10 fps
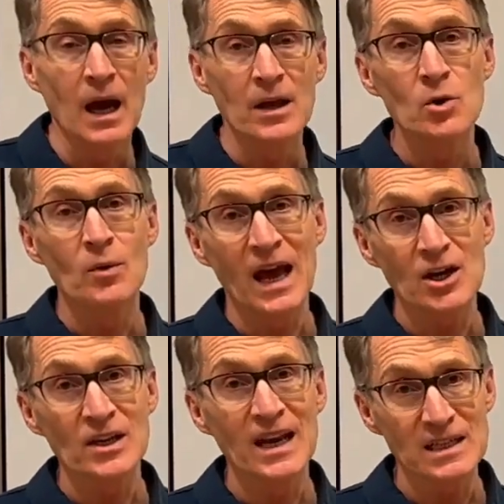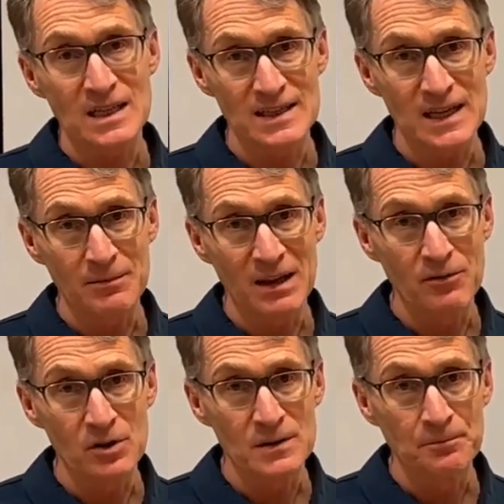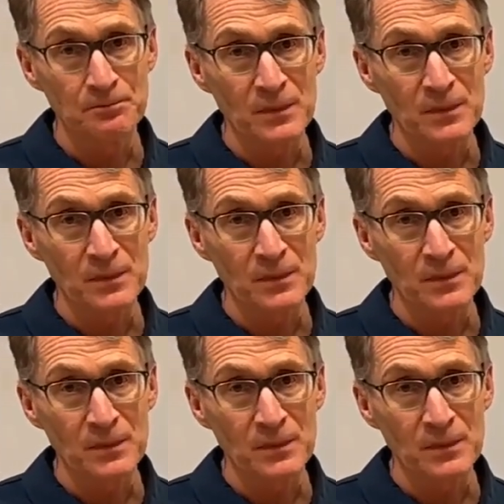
you will actually get to the same levels.